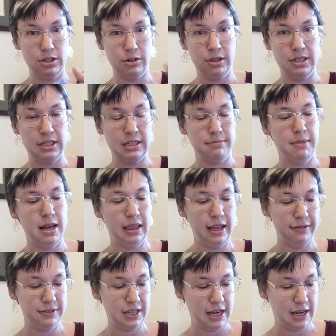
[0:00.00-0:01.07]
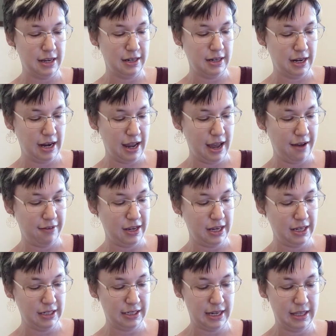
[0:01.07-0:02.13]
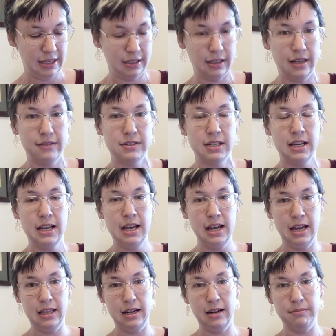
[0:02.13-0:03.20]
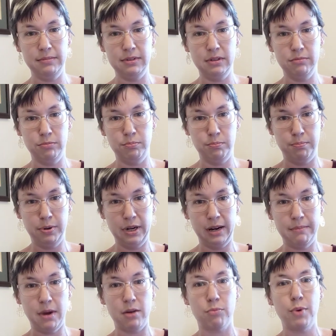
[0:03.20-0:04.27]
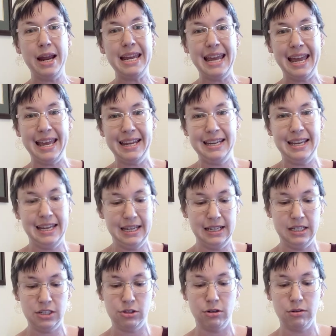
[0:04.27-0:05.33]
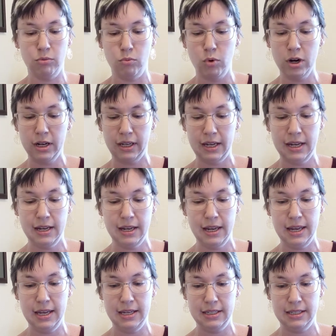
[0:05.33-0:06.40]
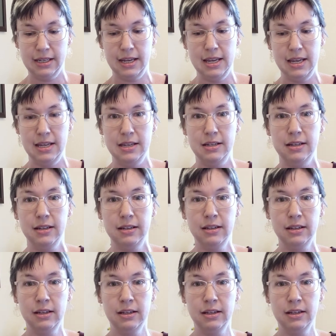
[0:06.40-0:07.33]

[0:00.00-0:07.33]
is my left hand, and I have it inside the gloves, and then I'm putting my right hand in and sort of working it in,